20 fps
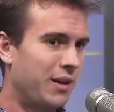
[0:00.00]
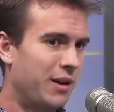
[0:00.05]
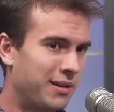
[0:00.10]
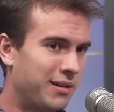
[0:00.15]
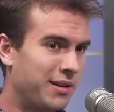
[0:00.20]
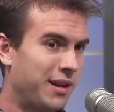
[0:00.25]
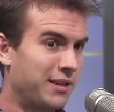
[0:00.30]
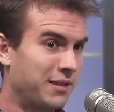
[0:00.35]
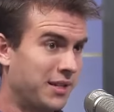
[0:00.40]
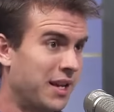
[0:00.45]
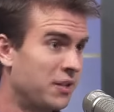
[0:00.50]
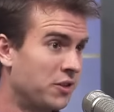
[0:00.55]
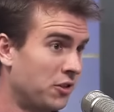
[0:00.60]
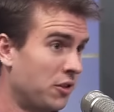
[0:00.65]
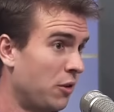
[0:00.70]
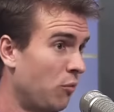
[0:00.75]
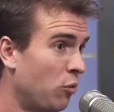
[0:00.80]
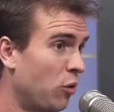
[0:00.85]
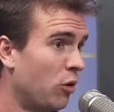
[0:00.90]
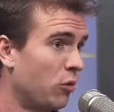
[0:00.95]

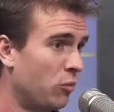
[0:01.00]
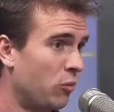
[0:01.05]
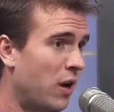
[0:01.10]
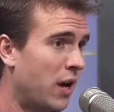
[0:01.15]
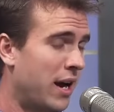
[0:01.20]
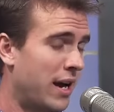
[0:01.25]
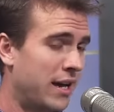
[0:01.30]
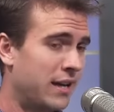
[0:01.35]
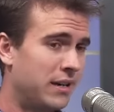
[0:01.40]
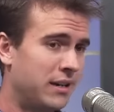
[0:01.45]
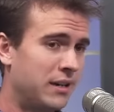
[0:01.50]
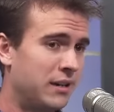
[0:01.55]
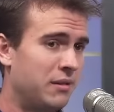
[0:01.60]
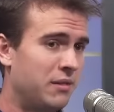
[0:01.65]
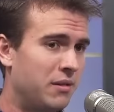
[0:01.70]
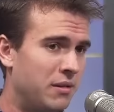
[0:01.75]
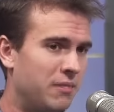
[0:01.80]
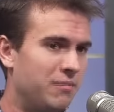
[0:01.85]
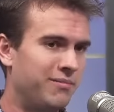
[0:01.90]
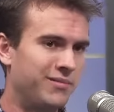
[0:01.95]
essentially worldwide,
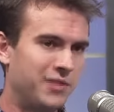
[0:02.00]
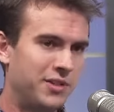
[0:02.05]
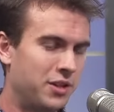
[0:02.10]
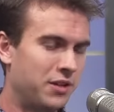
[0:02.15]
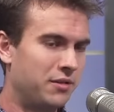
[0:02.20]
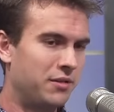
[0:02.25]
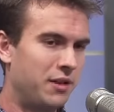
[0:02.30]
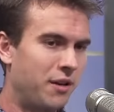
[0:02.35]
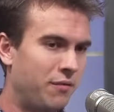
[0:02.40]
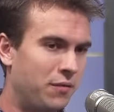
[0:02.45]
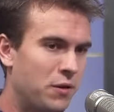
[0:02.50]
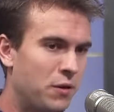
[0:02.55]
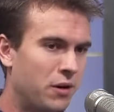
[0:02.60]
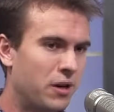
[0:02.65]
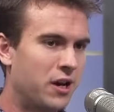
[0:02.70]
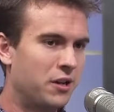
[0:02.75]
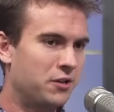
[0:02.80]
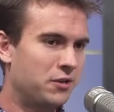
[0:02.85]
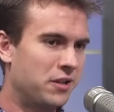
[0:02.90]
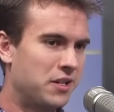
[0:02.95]
and a few
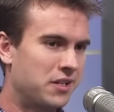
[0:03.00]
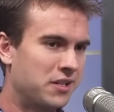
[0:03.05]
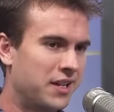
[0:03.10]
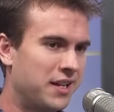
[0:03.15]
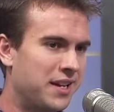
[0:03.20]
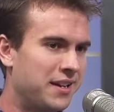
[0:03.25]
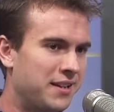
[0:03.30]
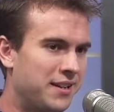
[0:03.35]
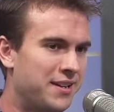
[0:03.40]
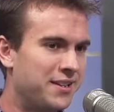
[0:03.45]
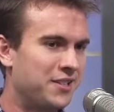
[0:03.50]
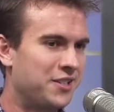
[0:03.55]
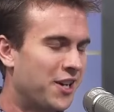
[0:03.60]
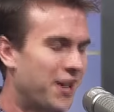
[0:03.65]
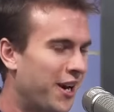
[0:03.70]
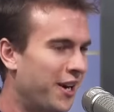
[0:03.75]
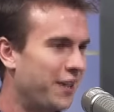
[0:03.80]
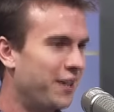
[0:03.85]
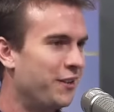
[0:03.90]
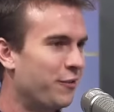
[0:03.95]
countries like
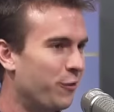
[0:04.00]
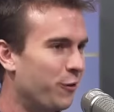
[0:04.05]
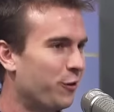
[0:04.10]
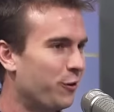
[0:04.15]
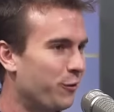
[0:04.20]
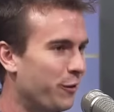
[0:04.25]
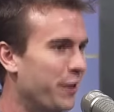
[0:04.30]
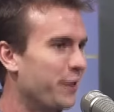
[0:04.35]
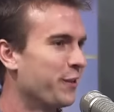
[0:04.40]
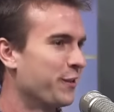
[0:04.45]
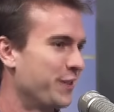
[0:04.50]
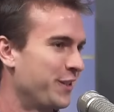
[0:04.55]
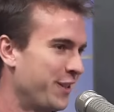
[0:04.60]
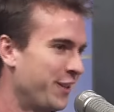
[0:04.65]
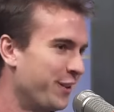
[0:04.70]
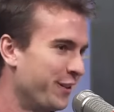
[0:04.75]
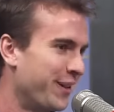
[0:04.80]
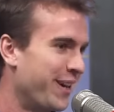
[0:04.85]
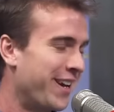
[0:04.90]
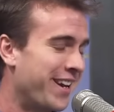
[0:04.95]
China and North Korea, they're
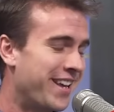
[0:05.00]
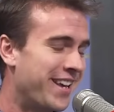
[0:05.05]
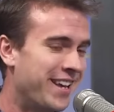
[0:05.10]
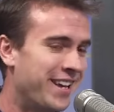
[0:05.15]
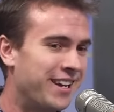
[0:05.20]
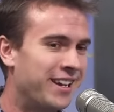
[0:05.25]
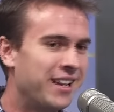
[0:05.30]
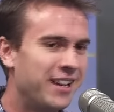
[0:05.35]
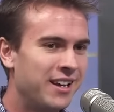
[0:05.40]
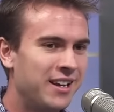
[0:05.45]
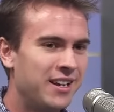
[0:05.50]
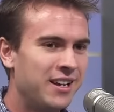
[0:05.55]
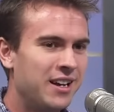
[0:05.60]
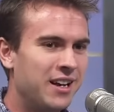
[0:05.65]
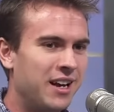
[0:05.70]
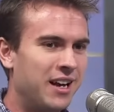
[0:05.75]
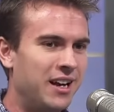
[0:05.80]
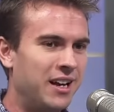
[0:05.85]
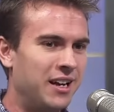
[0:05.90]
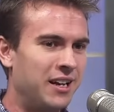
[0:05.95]
still not in.
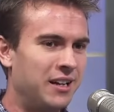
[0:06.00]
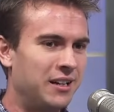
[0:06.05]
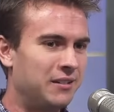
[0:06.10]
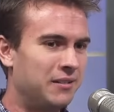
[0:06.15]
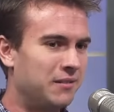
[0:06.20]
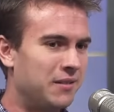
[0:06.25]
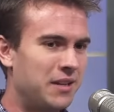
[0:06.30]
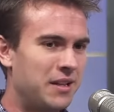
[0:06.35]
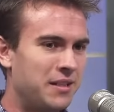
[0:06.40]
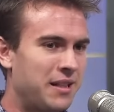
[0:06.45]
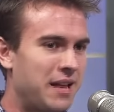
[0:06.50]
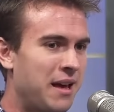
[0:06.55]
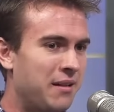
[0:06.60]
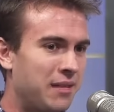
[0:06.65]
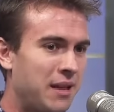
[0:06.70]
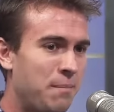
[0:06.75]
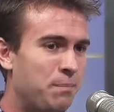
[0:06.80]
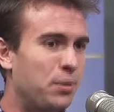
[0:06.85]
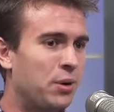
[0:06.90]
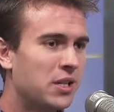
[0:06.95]

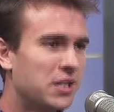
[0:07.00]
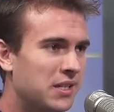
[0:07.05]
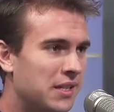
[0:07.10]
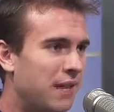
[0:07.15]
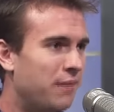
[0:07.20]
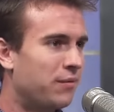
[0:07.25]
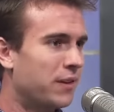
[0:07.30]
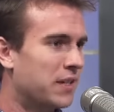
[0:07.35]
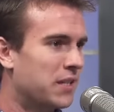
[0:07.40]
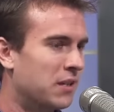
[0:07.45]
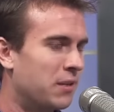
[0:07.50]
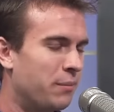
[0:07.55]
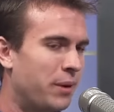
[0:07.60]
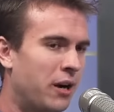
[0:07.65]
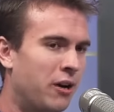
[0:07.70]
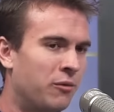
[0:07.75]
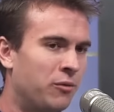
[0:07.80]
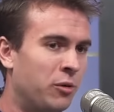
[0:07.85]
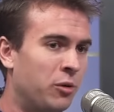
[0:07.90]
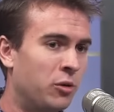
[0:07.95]
That puts Netflix in a
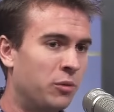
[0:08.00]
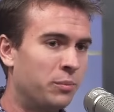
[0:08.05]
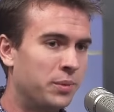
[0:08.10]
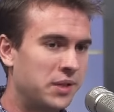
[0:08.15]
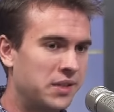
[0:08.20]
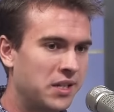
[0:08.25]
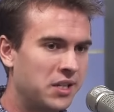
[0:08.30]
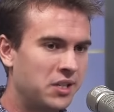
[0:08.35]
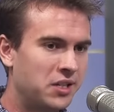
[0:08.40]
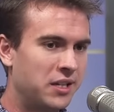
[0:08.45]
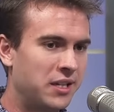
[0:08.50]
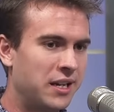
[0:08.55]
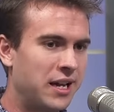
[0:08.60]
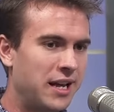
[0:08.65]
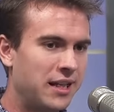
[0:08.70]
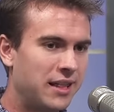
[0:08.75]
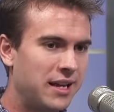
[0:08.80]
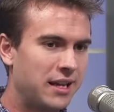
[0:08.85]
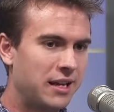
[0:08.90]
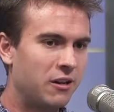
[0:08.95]
powerful position. And I
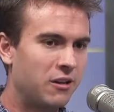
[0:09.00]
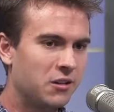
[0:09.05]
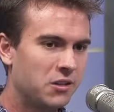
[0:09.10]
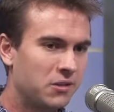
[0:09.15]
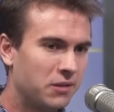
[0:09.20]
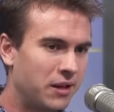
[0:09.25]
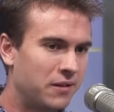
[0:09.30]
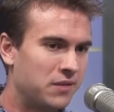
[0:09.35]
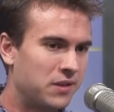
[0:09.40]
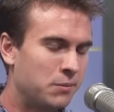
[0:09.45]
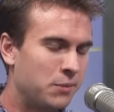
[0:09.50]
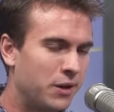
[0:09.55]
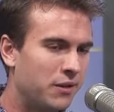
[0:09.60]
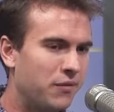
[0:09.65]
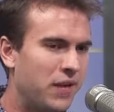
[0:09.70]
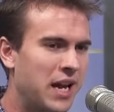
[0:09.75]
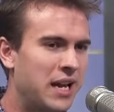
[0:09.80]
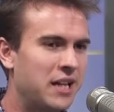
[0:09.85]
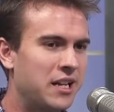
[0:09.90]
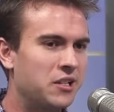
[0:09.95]
think it also gives them an
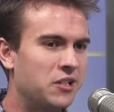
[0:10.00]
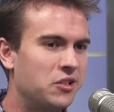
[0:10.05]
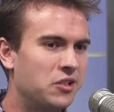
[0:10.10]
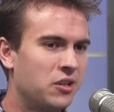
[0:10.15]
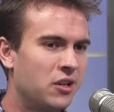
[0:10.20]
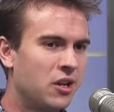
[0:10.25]
advantage.